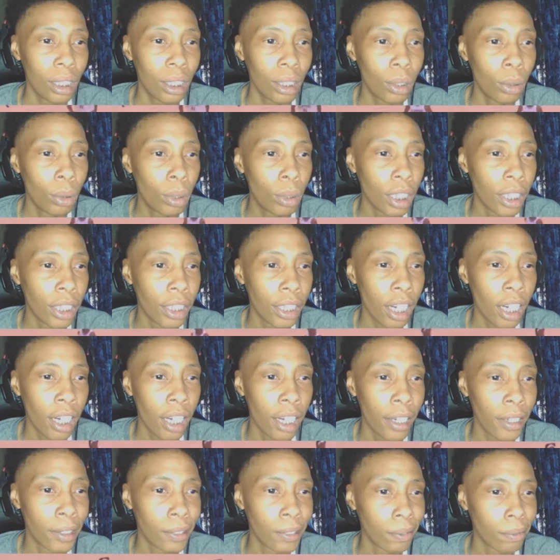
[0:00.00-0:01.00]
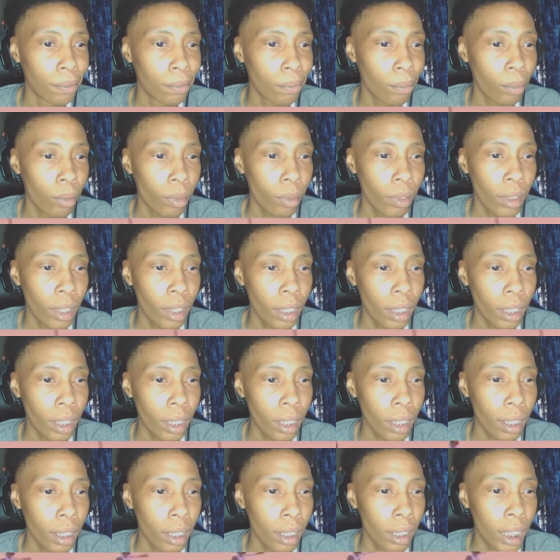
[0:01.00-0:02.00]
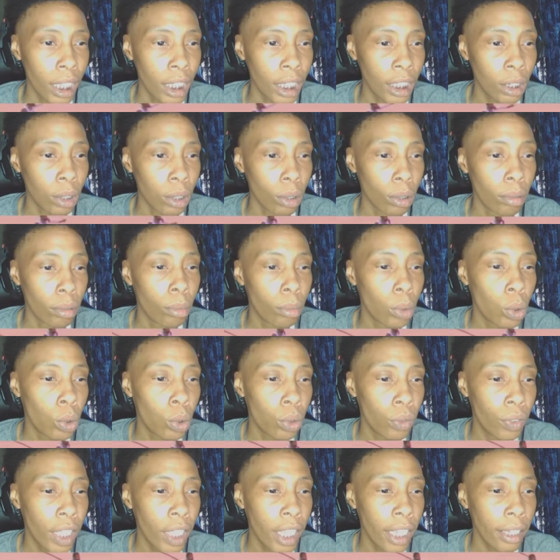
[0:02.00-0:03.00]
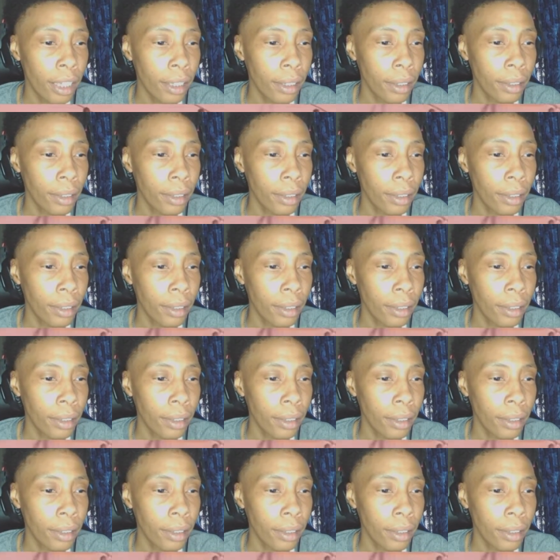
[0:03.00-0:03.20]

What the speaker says: Luke Kennard. Nice little move there.